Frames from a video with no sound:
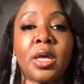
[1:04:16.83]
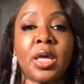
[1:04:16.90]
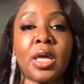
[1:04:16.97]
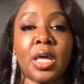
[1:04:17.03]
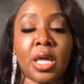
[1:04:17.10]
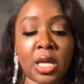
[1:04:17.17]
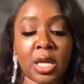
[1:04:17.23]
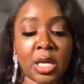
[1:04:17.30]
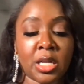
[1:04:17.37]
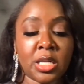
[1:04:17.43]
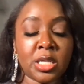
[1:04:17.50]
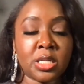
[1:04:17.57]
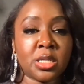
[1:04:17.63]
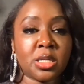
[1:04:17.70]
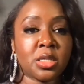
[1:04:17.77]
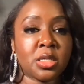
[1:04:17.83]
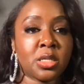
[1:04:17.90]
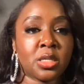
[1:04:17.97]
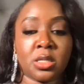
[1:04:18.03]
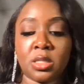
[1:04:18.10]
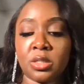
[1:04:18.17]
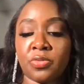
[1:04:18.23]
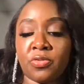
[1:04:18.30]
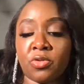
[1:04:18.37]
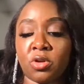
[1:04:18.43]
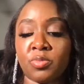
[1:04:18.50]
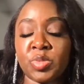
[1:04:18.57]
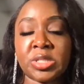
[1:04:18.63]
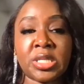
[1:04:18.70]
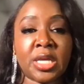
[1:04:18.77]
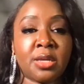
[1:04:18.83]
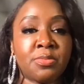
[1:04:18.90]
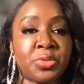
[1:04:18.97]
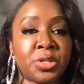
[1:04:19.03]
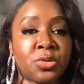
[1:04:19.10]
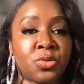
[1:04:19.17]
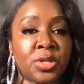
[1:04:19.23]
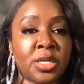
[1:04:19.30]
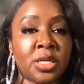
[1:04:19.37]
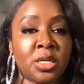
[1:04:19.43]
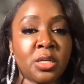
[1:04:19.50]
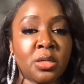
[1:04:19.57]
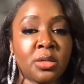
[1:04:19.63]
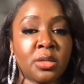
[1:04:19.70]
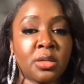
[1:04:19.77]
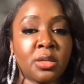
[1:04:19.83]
and it is from Saie Beauty.